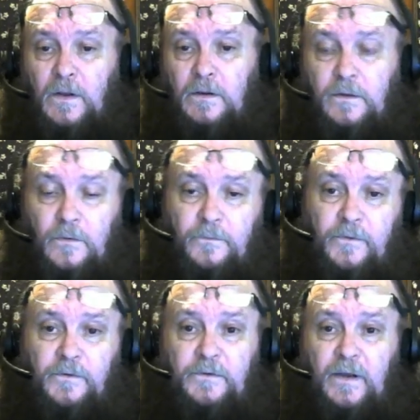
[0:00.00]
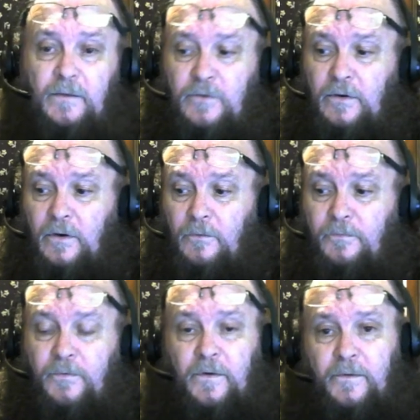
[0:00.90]
Till the first time you go
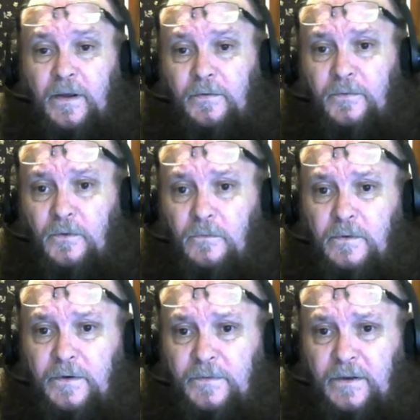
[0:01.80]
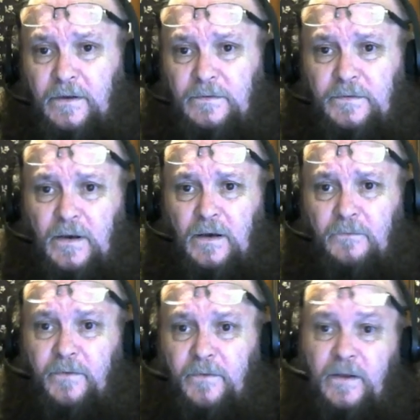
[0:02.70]
frittering through one of these
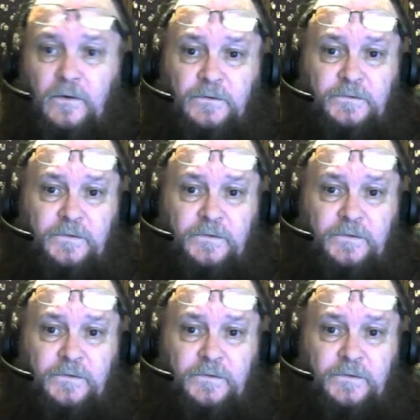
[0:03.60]
veils